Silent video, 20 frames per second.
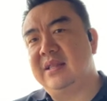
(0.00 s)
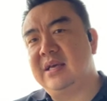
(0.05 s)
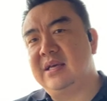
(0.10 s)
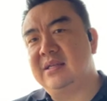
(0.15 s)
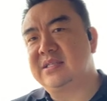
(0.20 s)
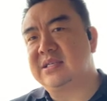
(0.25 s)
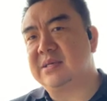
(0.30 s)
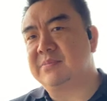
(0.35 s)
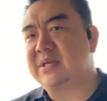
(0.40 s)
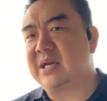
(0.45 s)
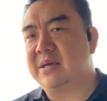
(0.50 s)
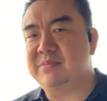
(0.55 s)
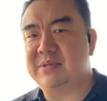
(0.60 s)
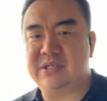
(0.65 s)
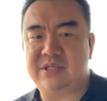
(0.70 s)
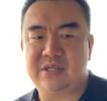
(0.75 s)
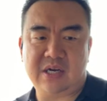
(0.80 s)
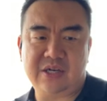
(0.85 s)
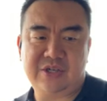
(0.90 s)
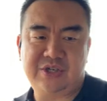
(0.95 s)
then sometimes
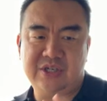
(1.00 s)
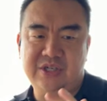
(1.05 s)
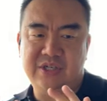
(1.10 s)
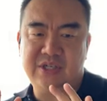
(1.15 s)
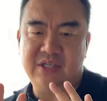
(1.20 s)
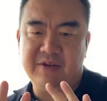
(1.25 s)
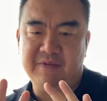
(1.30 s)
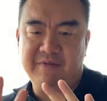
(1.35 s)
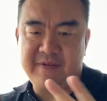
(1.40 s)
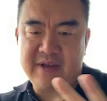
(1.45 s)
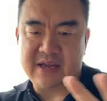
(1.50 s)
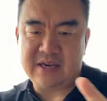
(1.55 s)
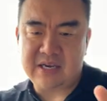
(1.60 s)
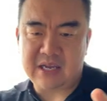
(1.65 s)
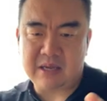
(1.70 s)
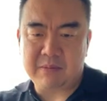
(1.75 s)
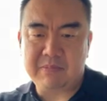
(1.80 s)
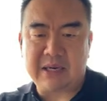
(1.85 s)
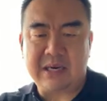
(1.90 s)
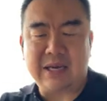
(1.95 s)
it's not just
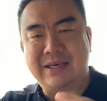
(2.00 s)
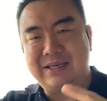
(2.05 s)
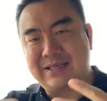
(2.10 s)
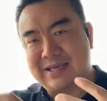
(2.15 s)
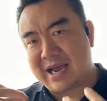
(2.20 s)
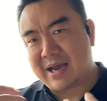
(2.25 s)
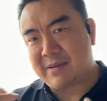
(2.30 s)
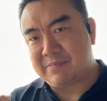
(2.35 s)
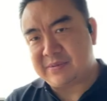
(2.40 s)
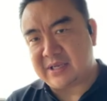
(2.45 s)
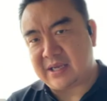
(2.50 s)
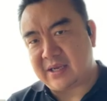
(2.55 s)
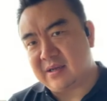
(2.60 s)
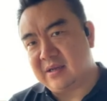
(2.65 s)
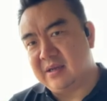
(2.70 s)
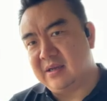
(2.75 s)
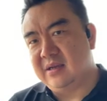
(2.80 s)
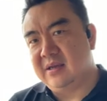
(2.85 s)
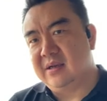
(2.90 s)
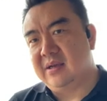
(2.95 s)
defending, but adapting.
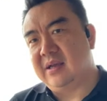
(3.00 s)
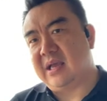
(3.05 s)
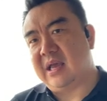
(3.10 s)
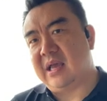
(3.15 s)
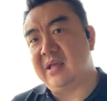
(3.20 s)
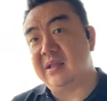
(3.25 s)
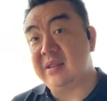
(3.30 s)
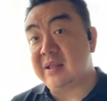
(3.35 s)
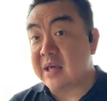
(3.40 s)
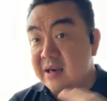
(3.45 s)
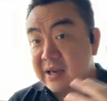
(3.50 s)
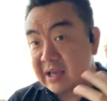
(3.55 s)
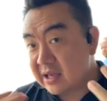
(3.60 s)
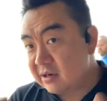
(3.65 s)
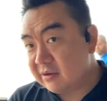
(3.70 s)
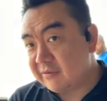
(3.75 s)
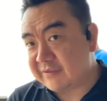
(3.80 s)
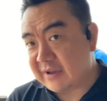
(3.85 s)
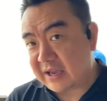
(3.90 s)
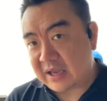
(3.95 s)
And then
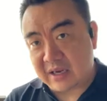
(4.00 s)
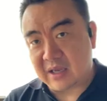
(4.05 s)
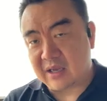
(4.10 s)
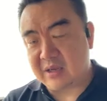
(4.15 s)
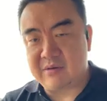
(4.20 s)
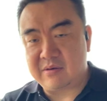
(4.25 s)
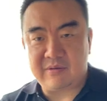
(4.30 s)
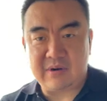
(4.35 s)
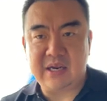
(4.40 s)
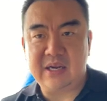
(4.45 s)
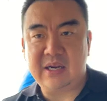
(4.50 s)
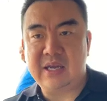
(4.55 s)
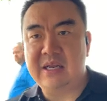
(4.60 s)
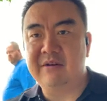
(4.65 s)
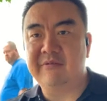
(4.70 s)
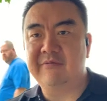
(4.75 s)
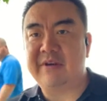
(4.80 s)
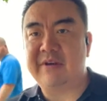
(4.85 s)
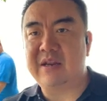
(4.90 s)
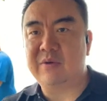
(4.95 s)
innovating, right?
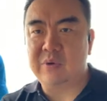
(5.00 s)
Innovating,